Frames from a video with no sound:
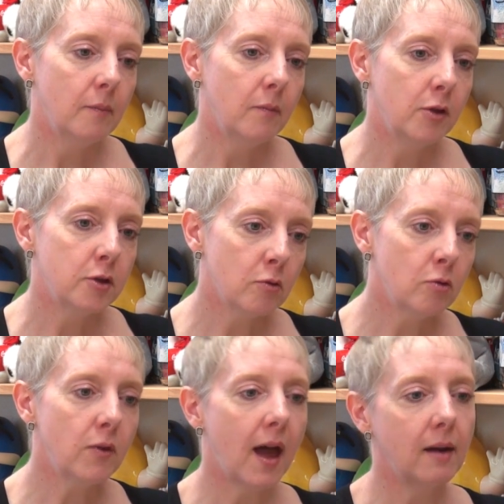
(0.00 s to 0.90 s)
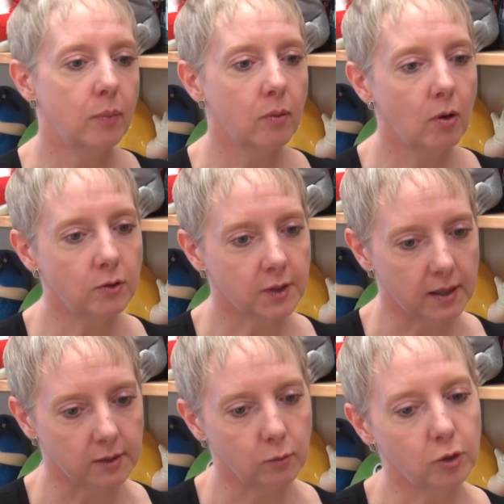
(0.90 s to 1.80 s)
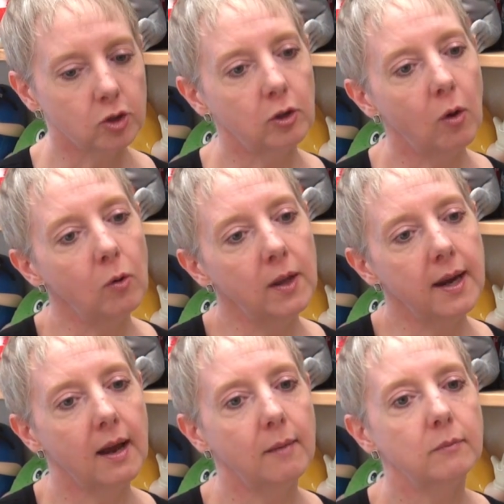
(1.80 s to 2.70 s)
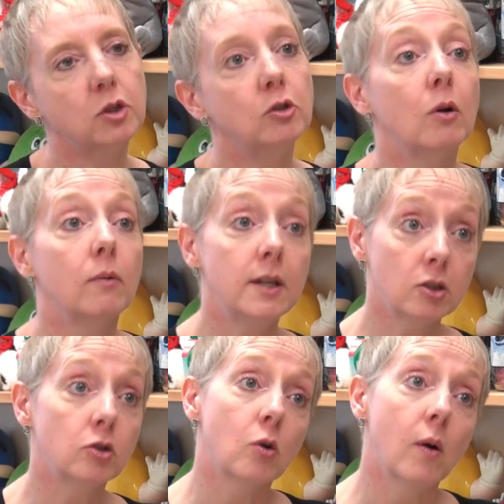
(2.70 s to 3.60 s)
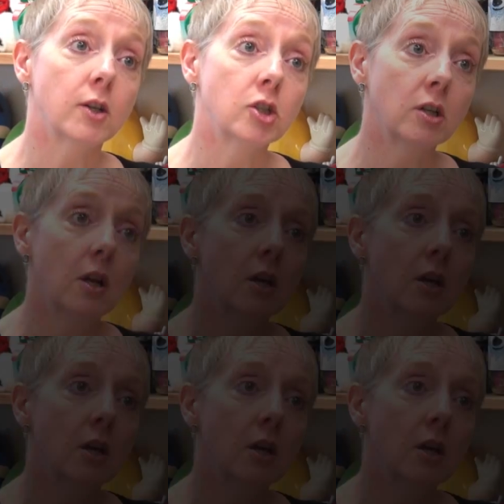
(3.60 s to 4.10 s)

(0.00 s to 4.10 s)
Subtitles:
through that process, we'll slowly come to a research question.